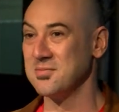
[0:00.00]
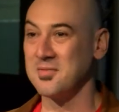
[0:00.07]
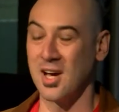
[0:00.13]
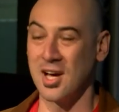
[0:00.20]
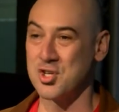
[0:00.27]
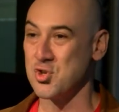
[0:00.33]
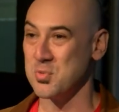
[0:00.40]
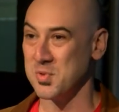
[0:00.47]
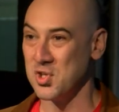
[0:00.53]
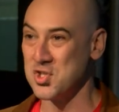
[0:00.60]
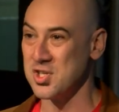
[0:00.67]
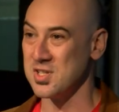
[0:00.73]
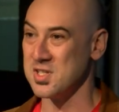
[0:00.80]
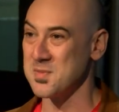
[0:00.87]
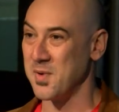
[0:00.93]

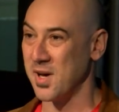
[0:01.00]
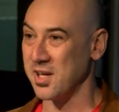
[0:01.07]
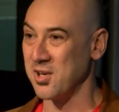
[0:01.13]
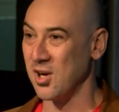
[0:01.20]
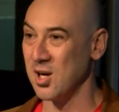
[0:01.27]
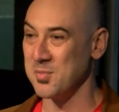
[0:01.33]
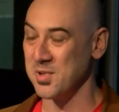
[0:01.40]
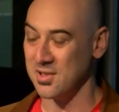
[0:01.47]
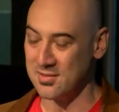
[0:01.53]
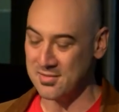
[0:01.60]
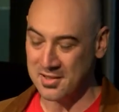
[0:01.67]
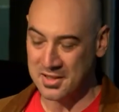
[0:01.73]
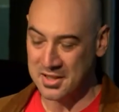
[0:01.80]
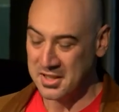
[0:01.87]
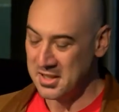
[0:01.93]
contributions by carbon,
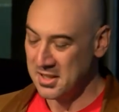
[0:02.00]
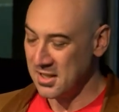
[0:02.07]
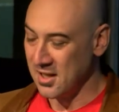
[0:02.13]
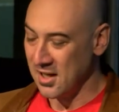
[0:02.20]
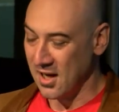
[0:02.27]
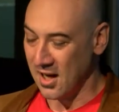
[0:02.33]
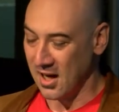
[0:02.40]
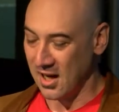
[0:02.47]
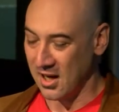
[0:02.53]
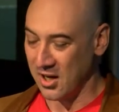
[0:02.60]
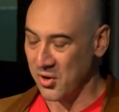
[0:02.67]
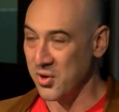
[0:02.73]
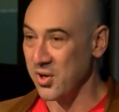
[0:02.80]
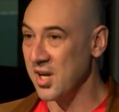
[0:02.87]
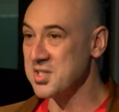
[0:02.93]
uh,
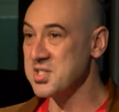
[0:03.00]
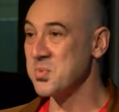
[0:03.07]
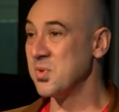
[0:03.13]
or else